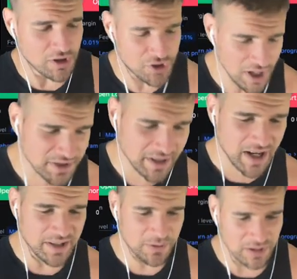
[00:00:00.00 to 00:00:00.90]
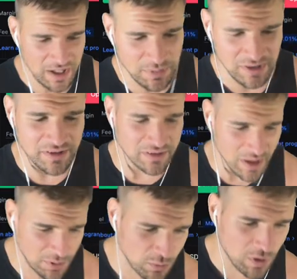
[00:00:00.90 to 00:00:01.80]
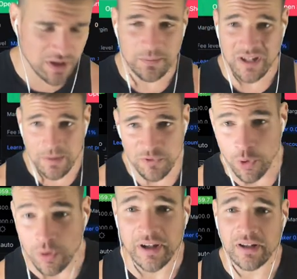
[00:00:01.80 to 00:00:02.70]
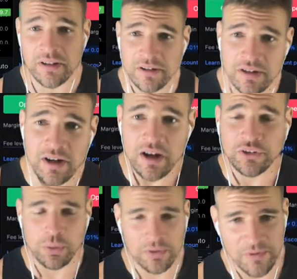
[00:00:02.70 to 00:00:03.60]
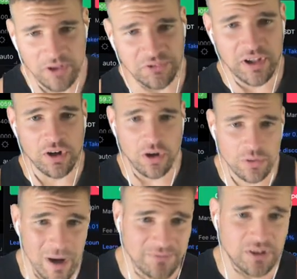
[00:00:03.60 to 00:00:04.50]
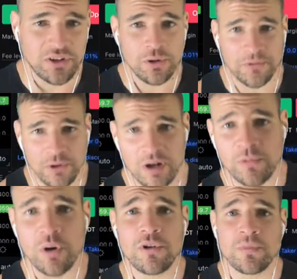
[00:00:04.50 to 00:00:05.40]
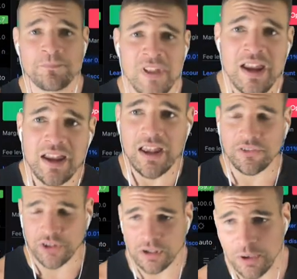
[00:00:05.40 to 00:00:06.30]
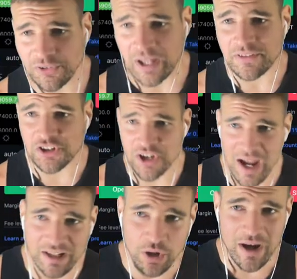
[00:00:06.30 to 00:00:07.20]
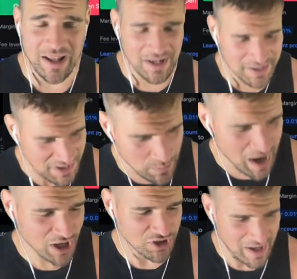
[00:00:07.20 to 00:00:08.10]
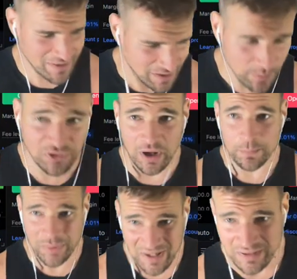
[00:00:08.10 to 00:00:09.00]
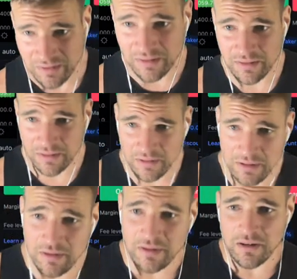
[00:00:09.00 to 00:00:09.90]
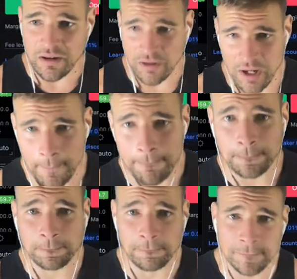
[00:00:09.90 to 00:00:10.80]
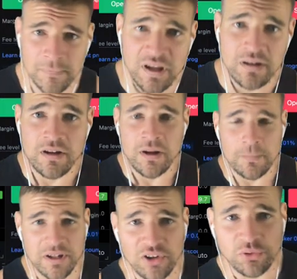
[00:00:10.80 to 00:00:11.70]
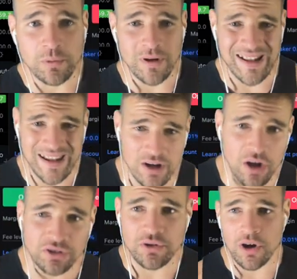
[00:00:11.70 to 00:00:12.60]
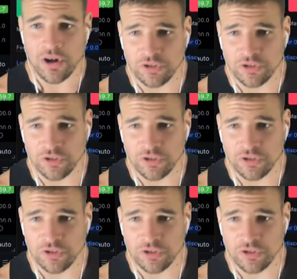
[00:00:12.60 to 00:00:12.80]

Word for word: Jason Casper like button, the #1 meme coin to invest in. All you have to do if you're on mobile is close out the chat. Go ahead and smash that thumbs up button. All right. Because we want to hit all-new